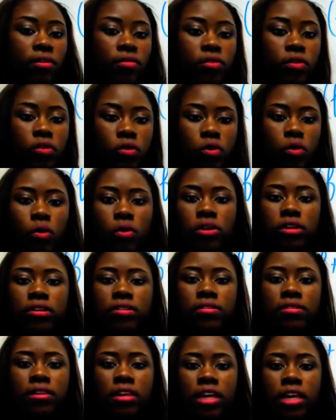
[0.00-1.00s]
If you
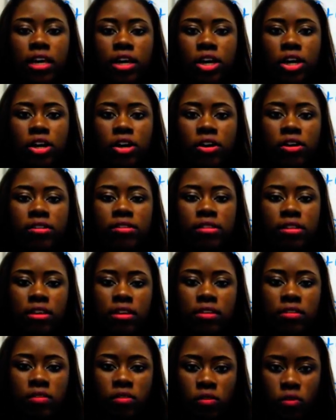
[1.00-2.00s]
notice here,
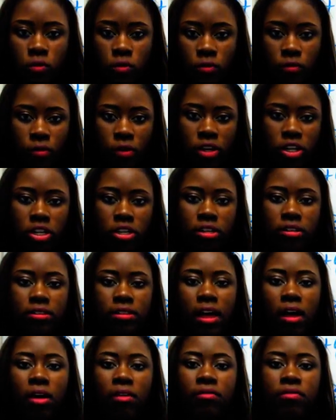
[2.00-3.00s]
these two
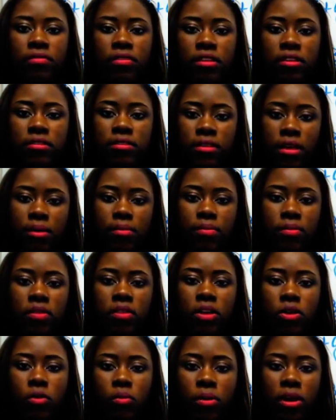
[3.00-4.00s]
functions have the
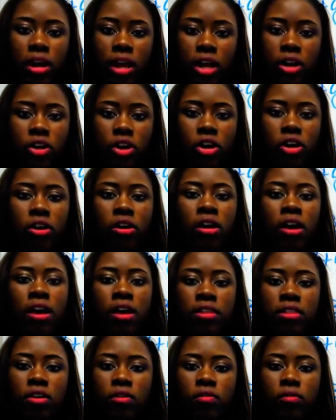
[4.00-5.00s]
same denominator.
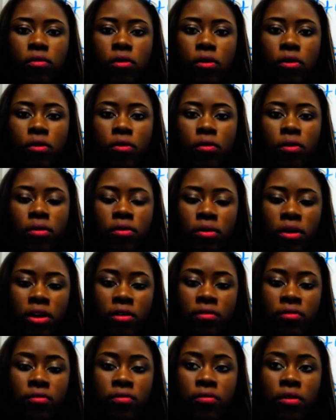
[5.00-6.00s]
Therefore,
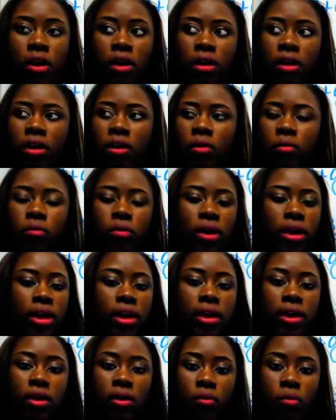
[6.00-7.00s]
if
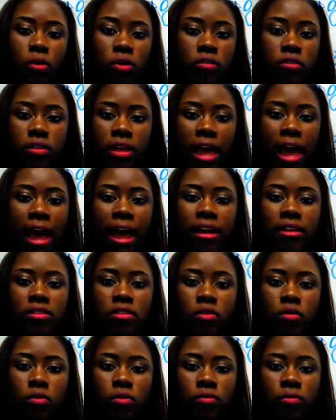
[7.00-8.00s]
we were to
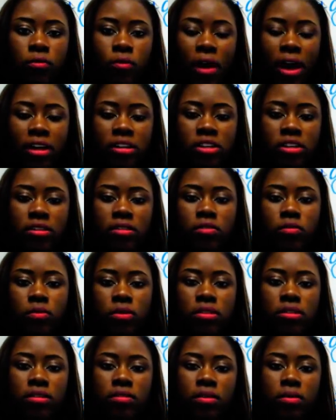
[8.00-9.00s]
add two fractions
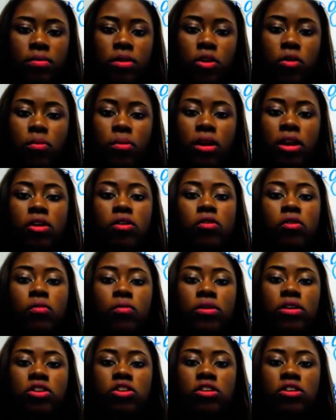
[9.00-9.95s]
with the same denominator, we